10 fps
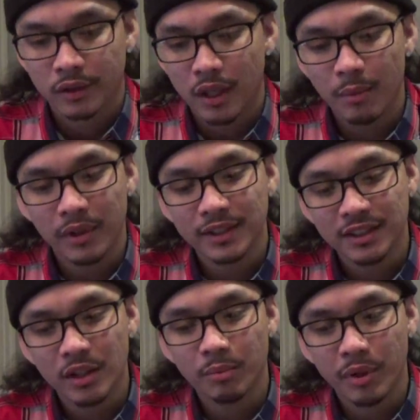I mean, it's
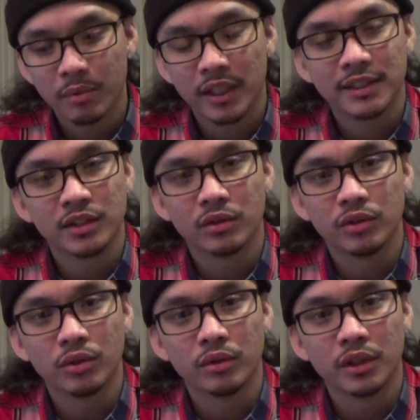some people that still
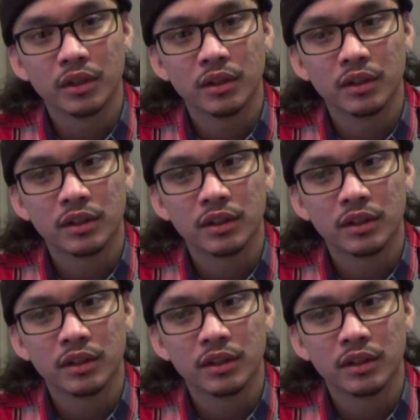do it, and